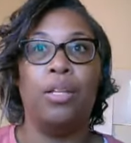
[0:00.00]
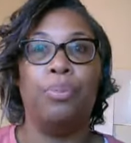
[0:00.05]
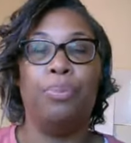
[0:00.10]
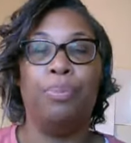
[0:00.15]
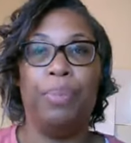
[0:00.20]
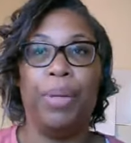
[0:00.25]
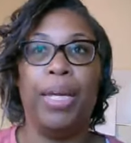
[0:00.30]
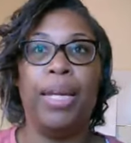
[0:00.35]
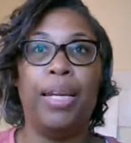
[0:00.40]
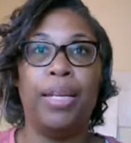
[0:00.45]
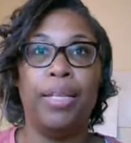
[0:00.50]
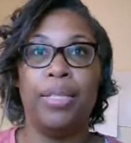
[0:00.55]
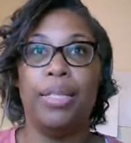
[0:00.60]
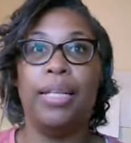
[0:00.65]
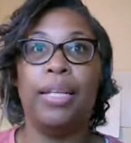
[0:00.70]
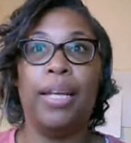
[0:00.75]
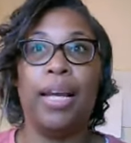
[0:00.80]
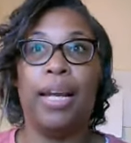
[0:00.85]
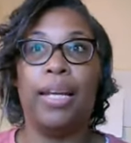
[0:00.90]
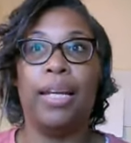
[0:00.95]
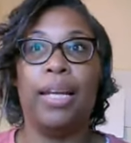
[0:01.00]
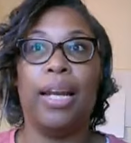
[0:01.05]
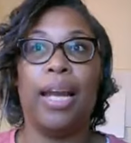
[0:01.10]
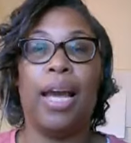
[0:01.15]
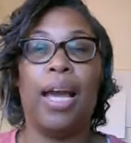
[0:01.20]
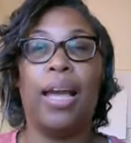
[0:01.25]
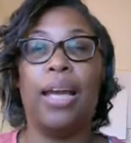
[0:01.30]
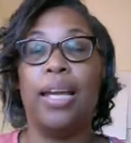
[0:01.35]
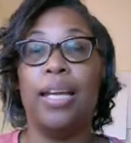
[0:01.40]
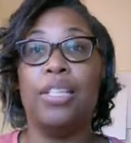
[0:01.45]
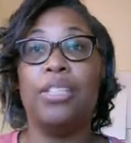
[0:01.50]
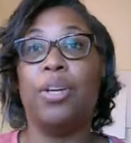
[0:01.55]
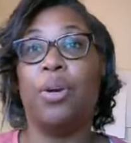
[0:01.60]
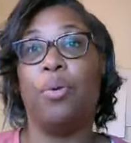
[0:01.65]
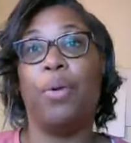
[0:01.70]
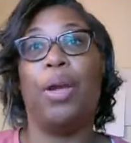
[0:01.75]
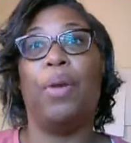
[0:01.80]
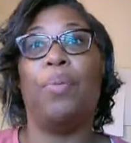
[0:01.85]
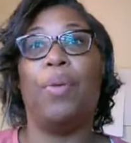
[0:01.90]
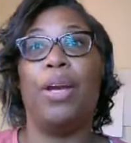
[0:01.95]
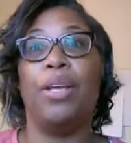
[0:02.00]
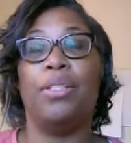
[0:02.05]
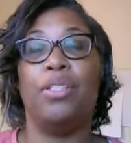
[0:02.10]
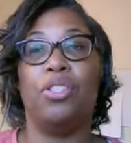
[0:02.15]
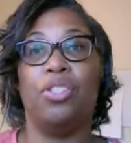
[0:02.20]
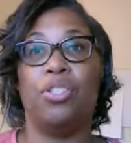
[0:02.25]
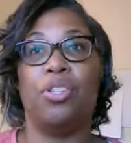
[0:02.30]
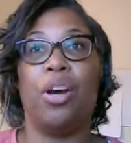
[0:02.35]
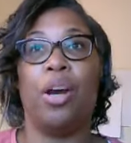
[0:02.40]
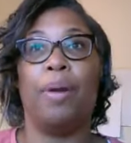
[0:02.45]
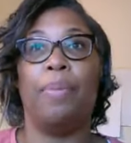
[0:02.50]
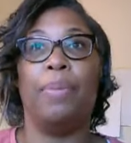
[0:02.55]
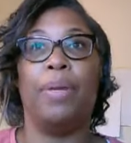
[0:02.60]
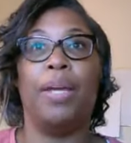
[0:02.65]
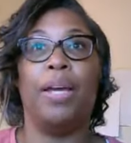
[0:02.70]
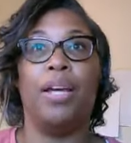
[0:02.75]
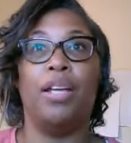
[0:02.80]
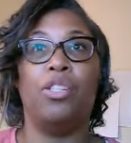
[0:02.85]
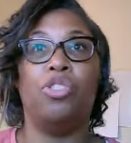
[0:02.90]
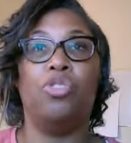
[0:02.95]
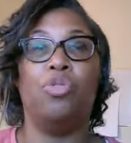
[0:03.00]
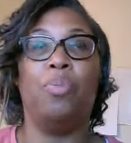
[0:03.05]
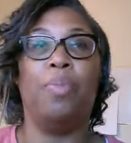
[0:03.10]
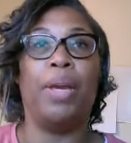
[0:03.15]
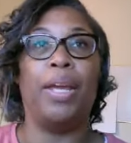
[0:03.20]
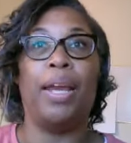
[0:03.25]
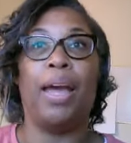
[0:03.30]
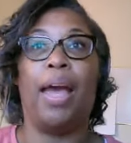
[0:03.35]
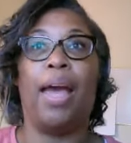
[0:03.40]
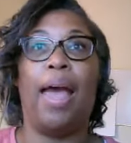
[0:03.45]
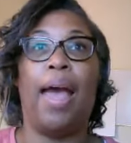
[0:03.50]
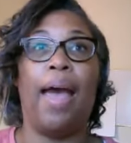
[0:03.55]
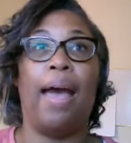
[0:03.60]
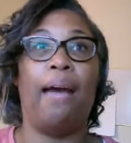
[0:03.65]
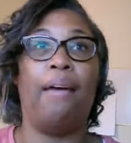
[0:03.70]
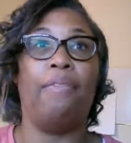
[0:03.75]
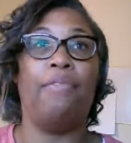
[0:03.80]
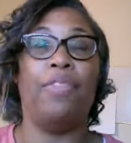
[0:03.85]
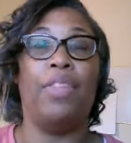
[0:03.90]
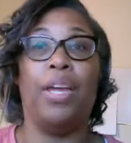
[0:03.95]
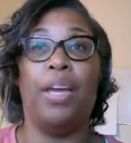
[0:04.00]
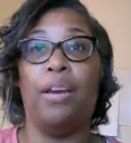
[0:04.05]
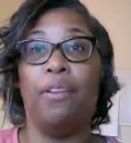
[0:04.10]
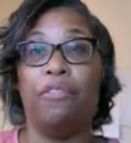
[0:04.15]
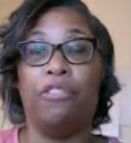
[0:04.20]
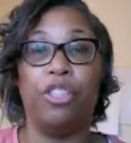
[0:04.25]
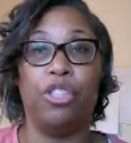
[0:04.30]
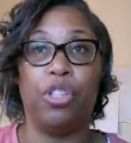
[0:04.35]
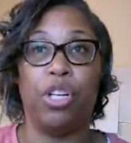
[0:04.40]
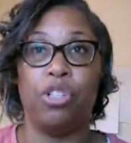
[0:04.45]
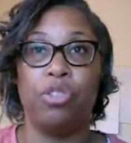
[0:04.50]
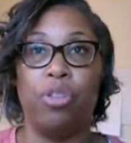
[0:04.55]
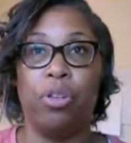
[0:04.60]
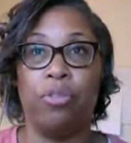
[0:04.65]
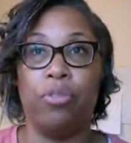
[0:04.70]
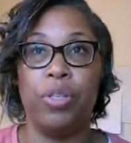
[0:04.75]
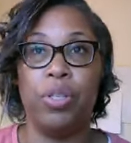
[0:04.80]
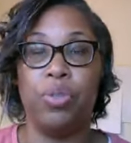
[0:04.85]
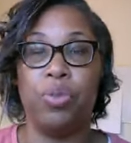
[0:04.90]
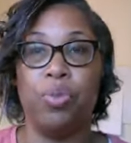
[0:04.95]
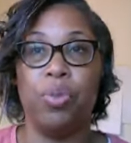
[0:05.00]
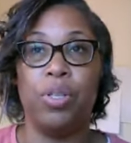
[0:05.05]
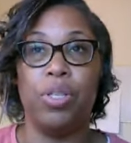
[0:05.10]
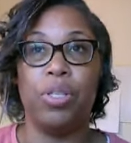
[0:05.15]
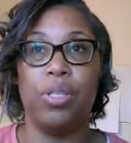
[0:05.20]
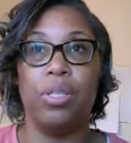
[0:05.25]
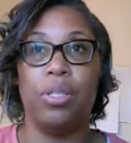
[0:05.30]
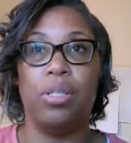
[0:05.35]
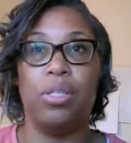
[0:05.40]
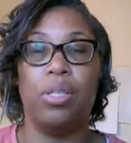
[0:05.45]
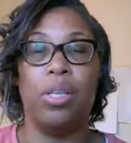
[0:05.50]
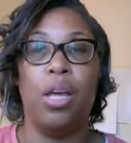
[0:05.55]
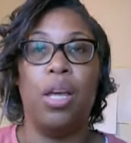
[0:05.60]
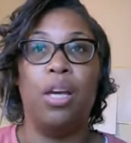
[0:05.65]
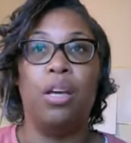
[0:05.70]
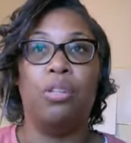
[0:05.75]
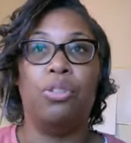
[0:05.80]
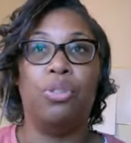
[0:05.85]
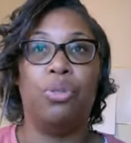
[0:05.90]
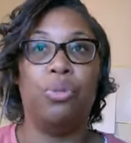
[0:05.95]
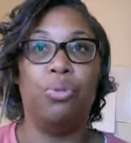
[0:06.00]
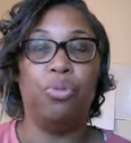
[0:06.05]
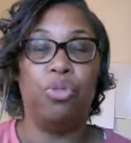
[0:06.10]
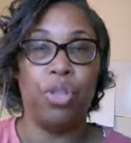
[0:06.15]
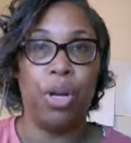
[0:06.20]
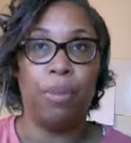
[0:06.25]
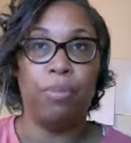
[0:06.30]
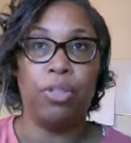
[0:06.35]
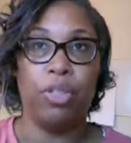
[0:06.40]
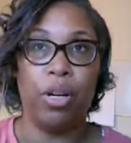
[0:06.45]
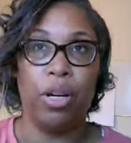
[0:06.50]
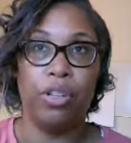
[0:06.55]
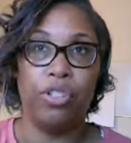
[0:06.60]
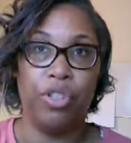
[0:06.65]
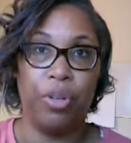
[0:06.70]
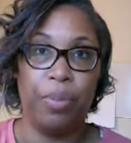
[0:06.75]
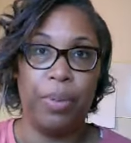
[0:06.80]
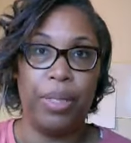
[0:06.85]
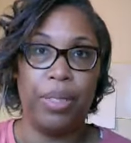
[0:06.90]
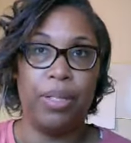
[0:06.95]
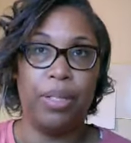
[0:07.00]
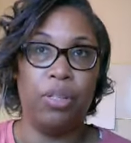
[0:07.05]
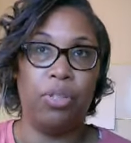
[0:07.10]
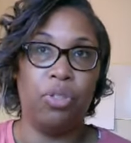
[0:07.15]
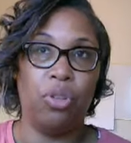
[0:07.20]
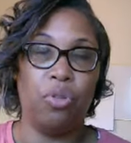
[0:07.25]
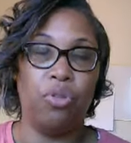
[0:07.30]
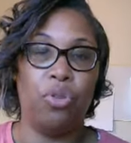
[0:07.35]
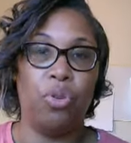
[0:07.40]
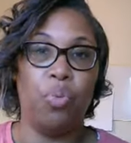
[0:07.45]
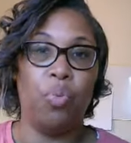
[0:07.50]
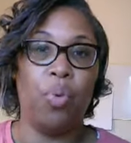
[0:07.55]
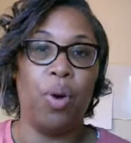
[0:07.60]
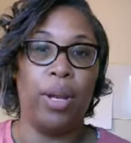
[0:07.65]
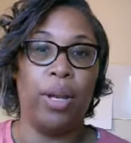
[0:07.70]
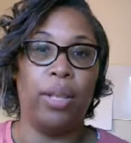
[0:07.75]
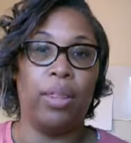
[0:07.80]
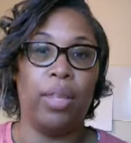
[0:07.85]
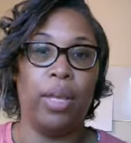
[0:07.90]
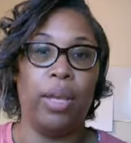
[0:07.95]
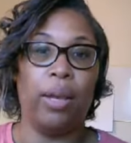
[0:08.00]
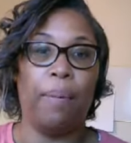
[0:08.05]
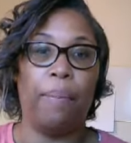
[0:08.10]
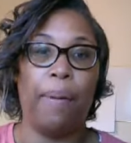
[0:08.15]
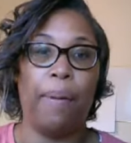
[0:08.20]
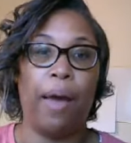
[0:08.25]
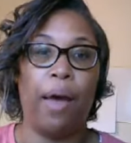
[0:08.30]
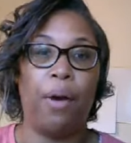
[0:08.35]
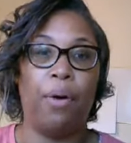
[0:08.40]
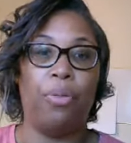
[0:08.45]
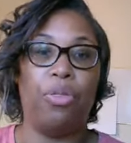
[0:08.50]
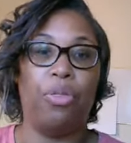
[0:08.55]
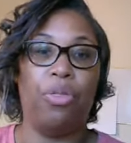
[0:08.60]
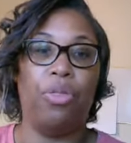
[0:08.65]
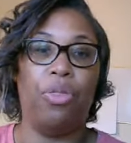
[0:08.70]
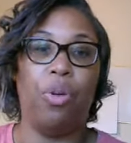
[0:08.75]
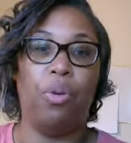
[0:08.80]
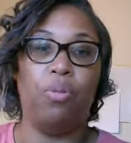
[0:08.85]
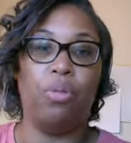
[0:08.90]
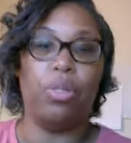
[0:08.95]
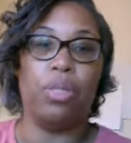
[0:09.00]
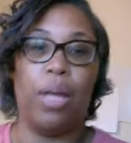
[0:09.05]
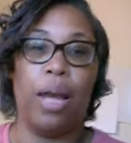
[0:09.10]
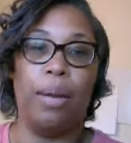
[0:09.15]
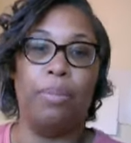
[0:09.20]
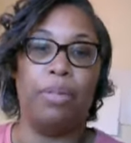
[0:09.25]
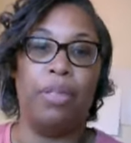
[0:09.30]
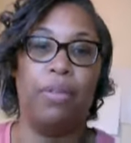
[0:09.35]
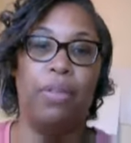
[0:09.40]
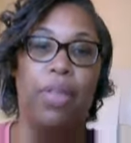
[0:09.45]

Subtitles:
being a 1099 is a great way to start because you may not have the infrastructure or resources to jumpstart your business. So you want to think about those types of